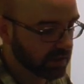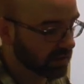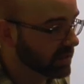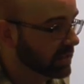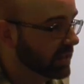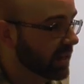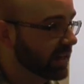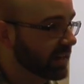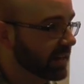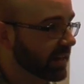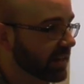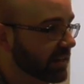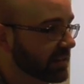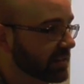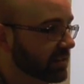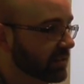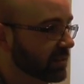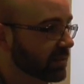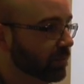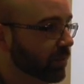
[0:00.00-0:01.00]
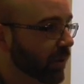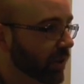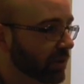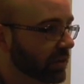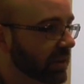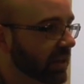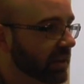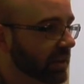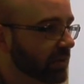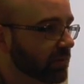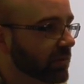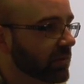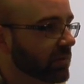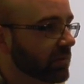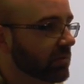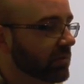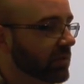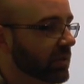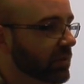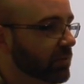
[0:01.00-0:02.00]
started out as this bottleneck
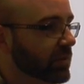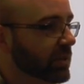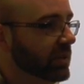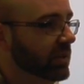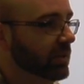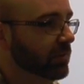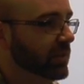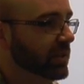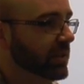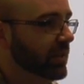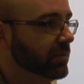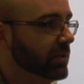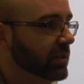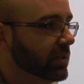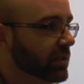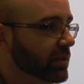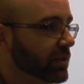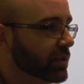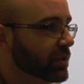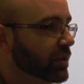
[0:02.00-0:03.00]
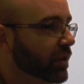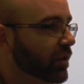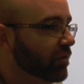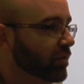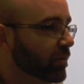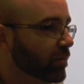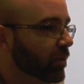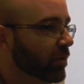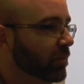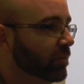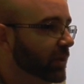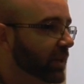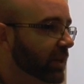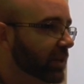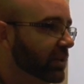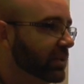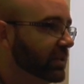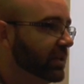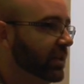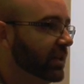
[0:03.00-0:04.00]
in perception, and to solve a problem in
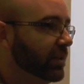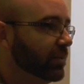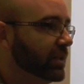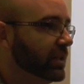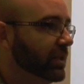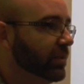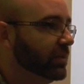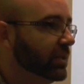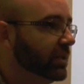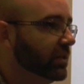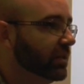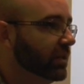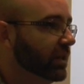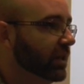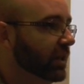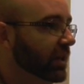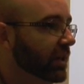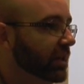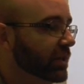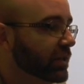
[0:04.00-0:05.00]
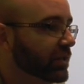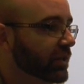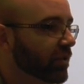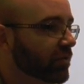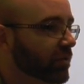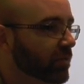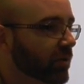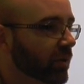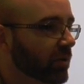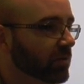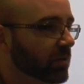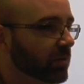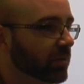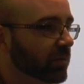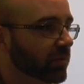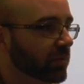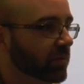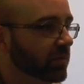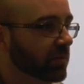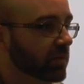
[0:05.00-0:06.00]
understanding perception. To solve a problem,
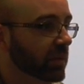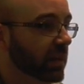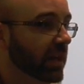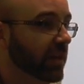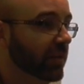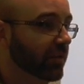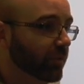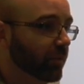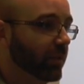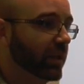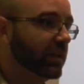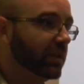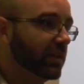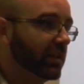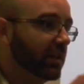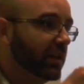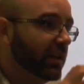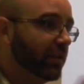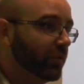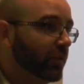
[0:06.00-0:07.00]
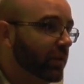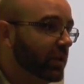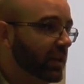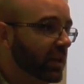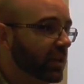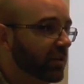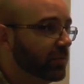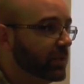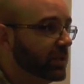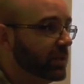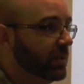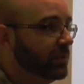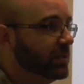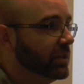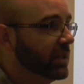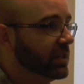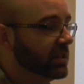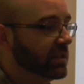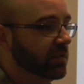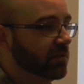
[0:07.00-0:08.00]
if we think of
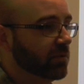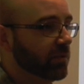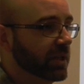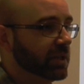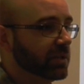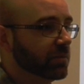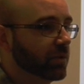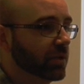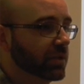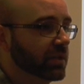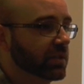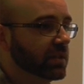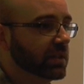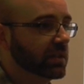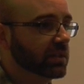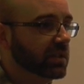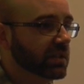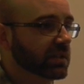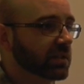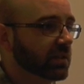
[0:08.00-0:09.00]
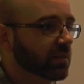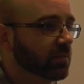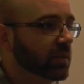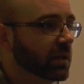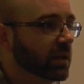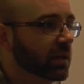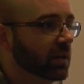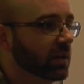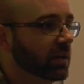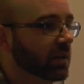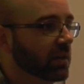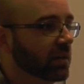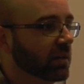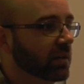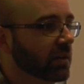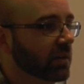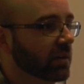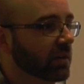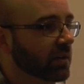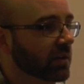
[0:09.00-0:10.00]
perception as an information processing system,
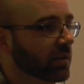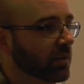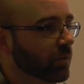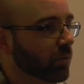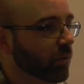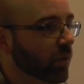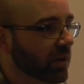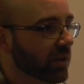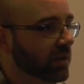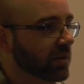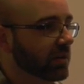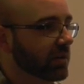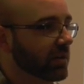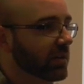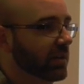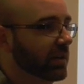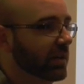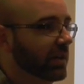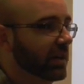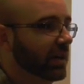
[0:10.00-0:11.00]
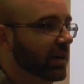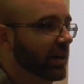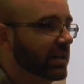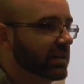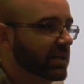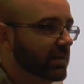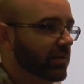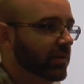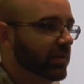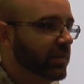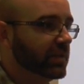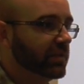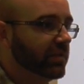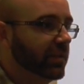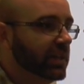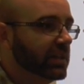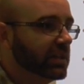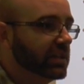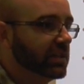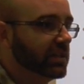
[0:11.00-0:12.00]
what are some of its
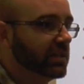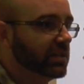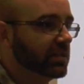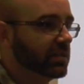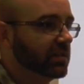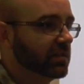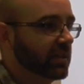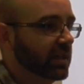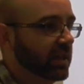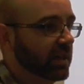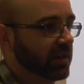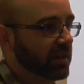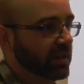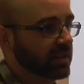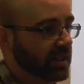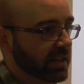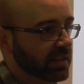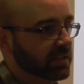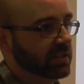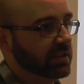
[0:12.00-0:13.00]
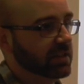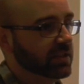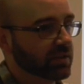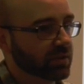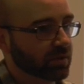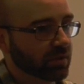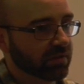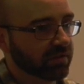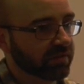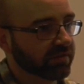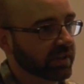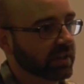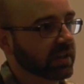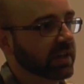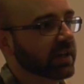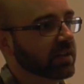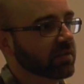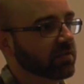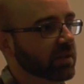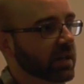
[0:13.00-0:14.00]
features? And attention just sort of fell
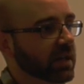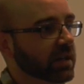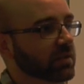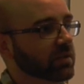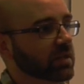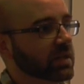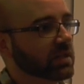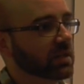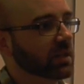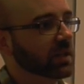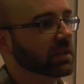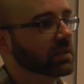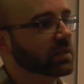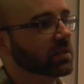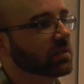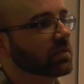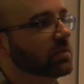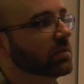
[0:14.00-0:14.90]
out of that translation.